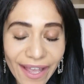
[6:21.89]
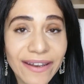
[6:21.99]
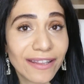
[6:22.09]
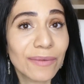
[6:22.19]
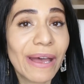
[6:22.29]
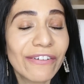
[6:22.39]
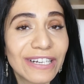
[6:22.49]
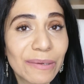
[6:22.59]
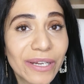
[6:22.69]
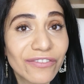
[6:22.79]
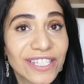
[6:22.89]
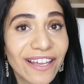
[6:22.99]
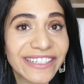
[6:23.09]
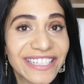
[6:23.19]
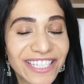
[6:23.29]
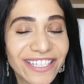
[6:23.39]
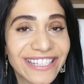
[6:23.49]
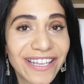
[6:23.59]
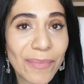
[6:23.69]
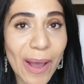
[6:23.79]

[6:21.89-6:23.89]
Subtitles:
Another baffling bit of science to sum